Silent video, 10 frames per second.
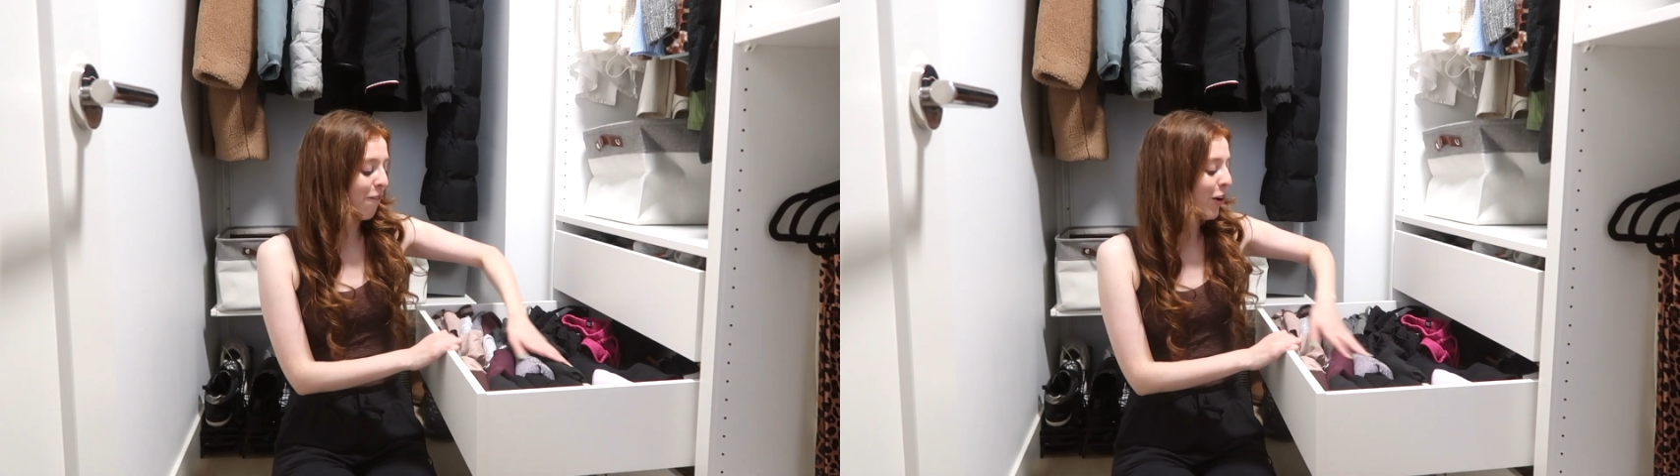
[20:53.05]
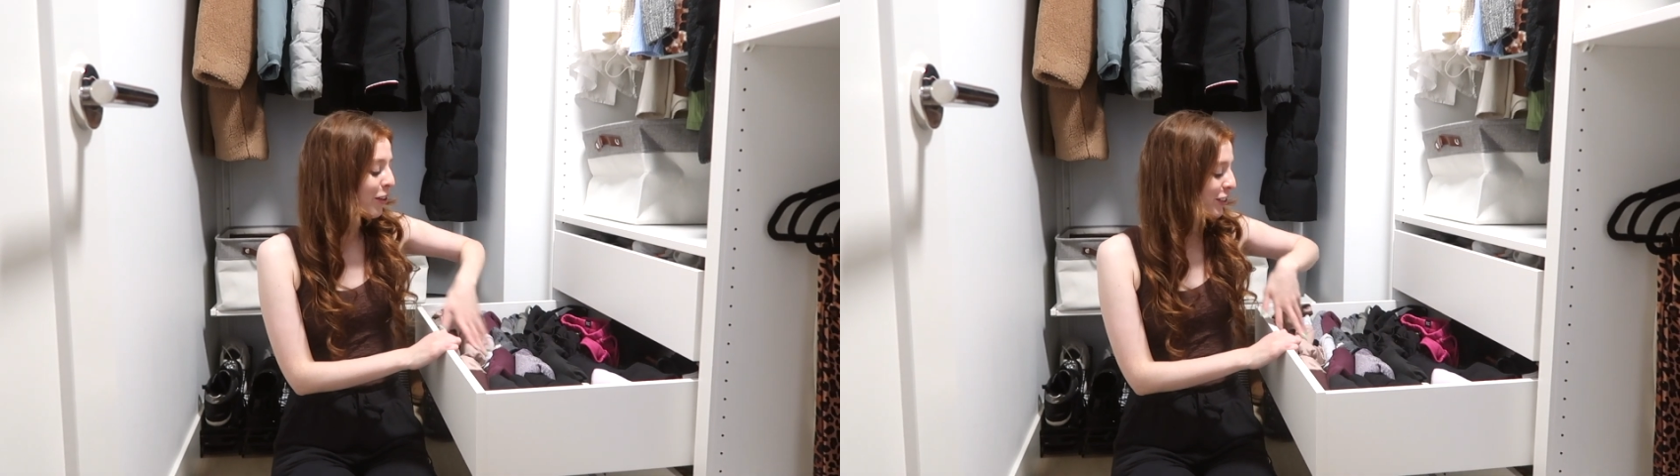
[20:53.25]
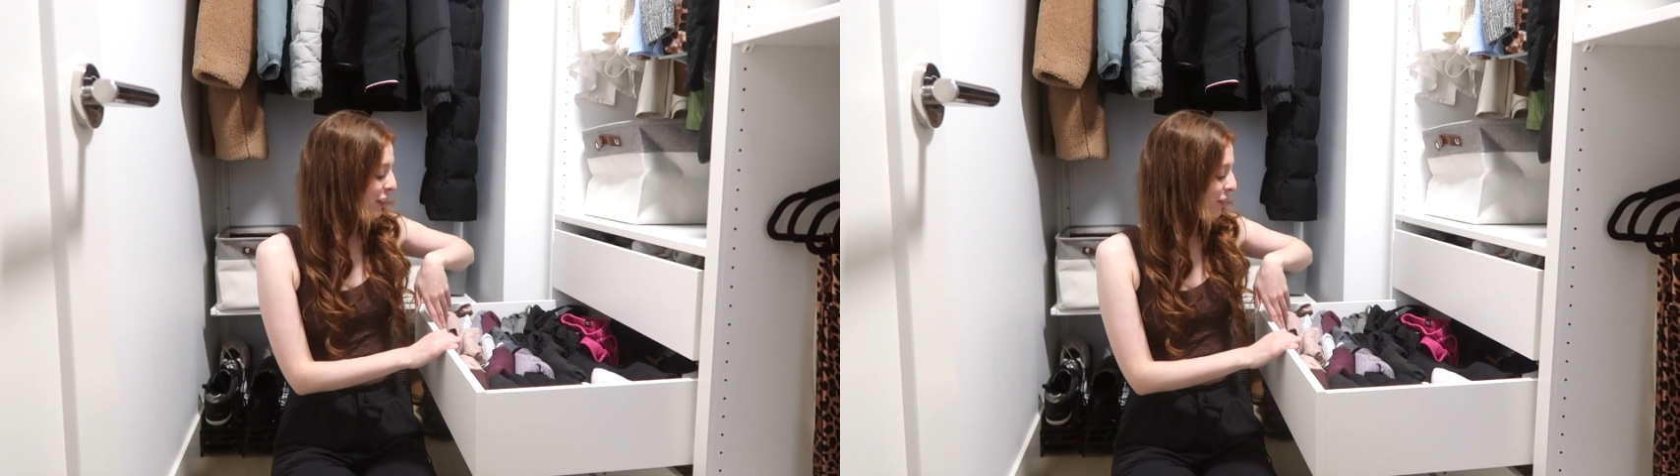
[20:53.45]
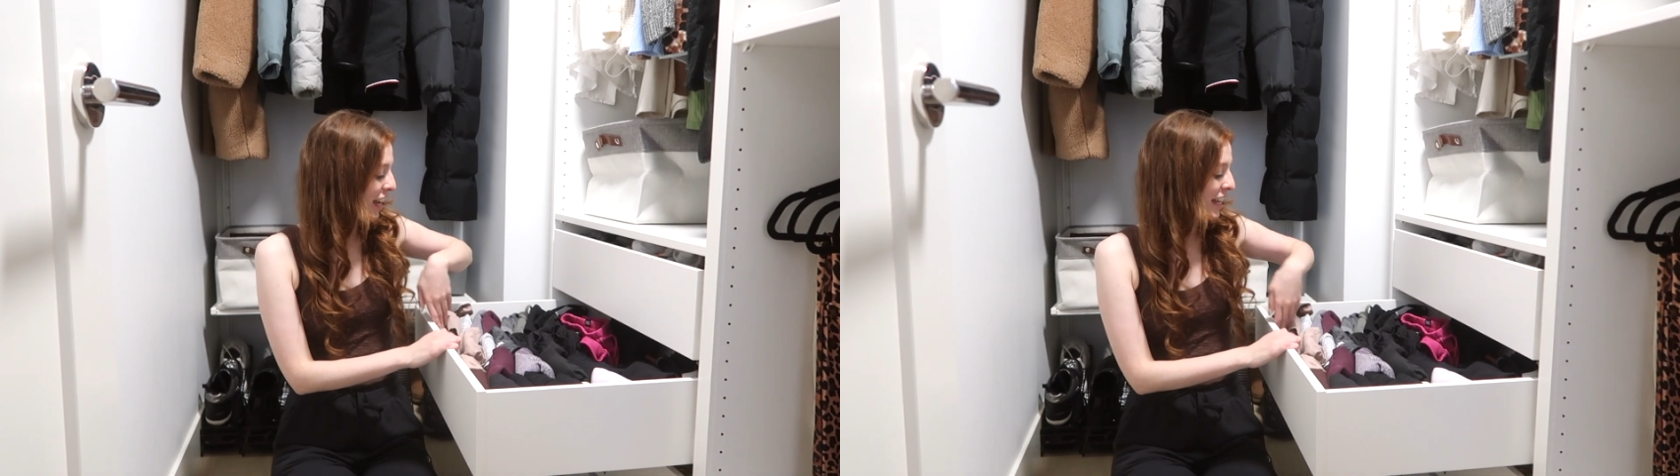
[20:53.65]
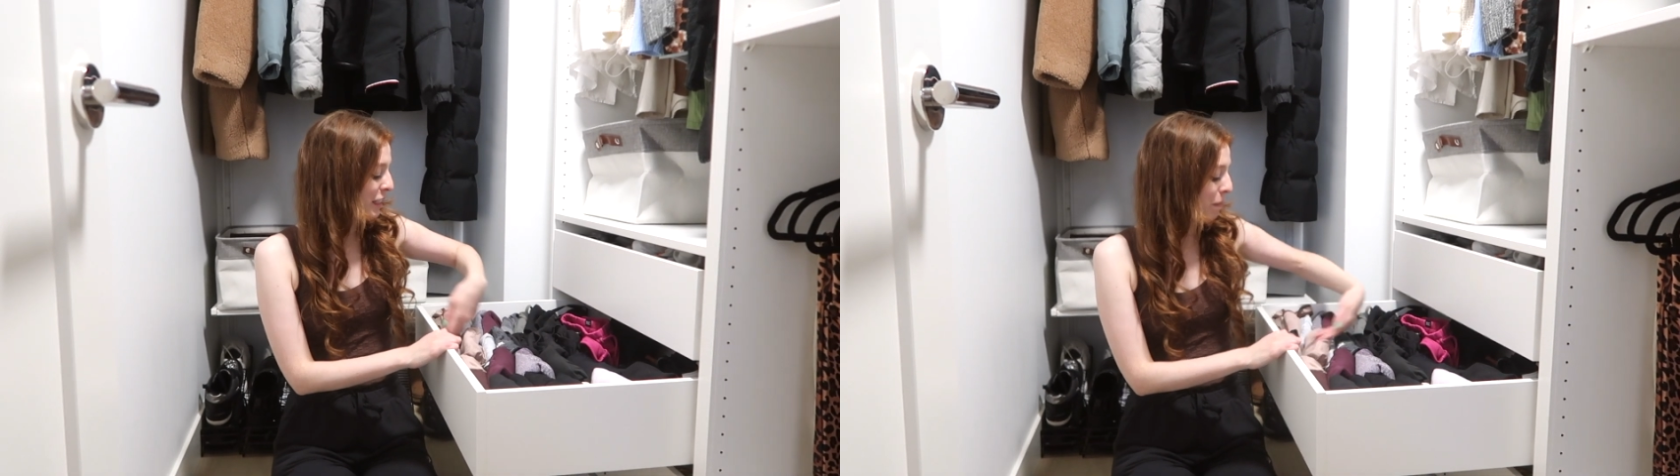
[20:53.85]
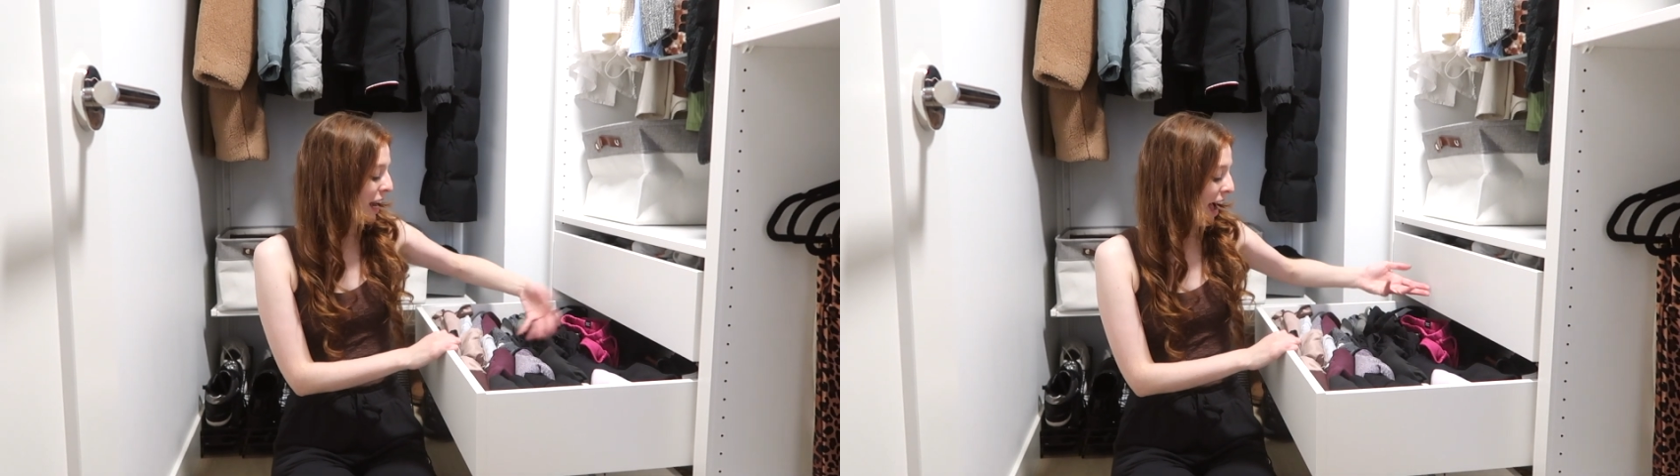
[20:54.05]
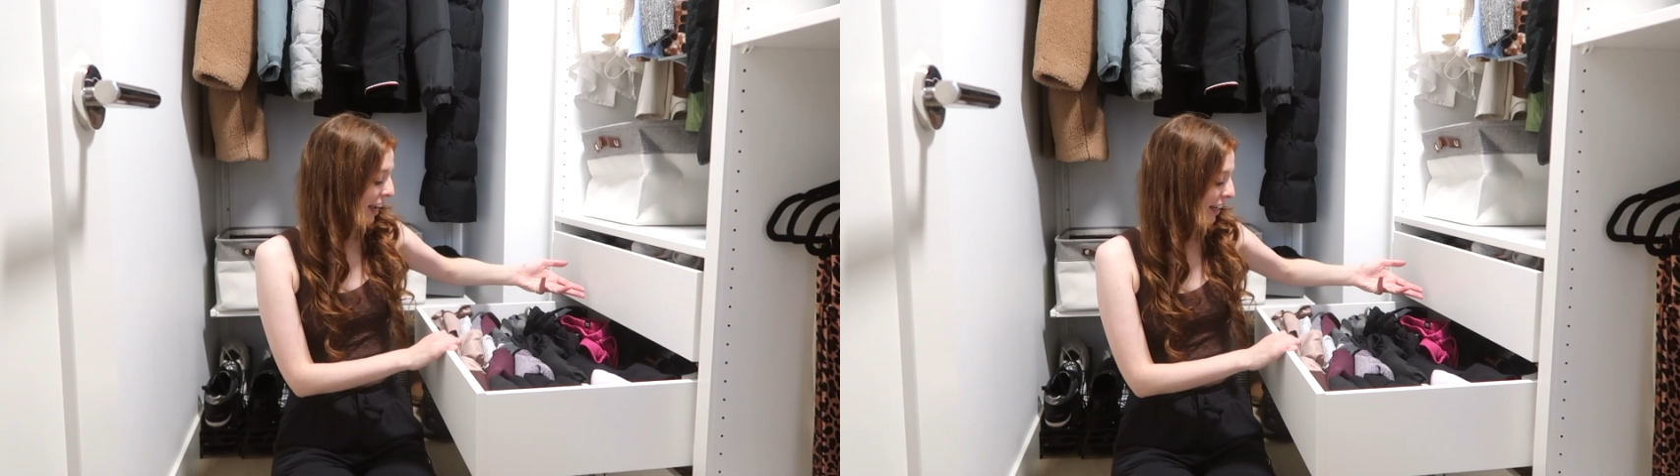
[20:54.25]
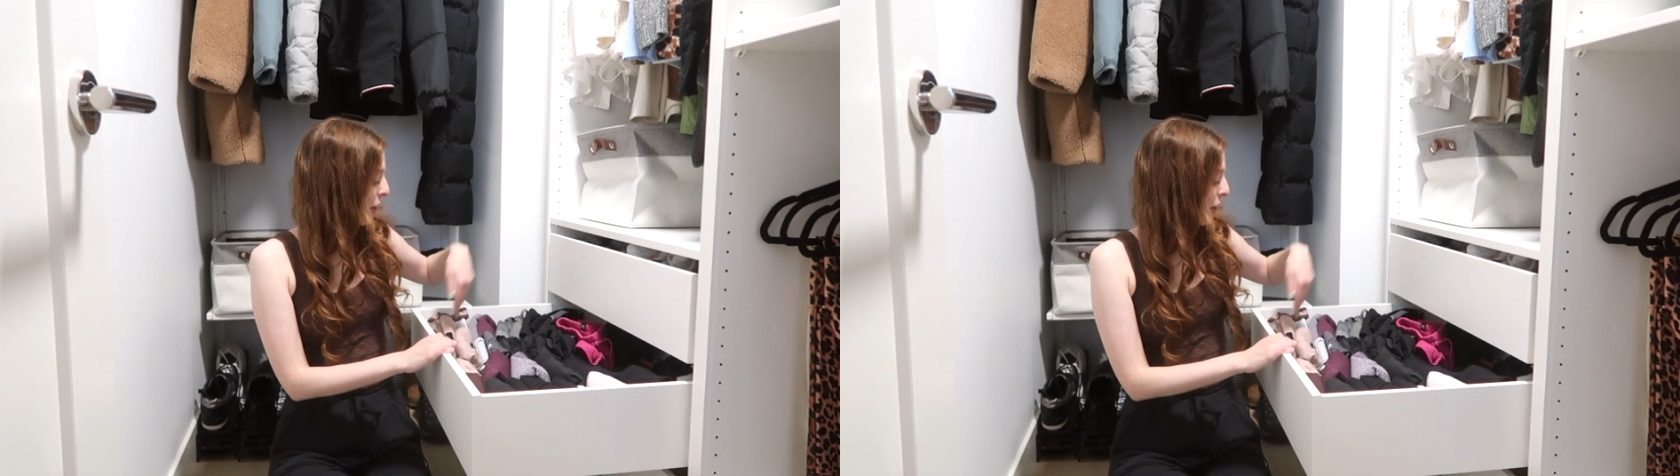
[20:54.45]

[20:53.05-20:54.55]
most of it is black,